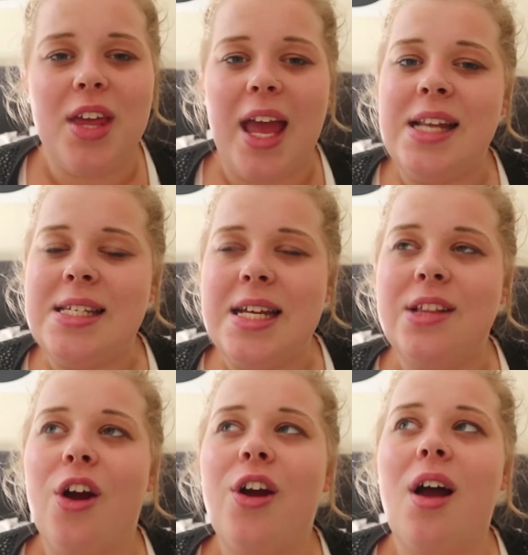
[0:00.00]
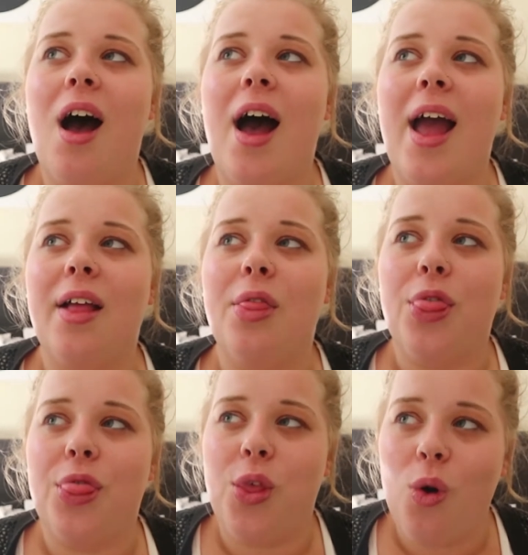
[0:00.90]
The ending though, I
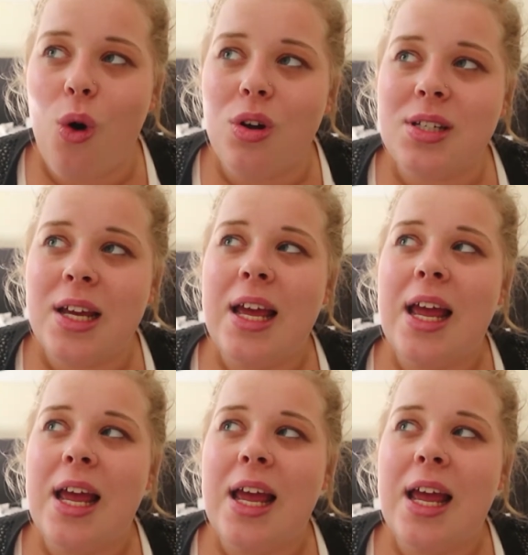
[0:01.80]
thought,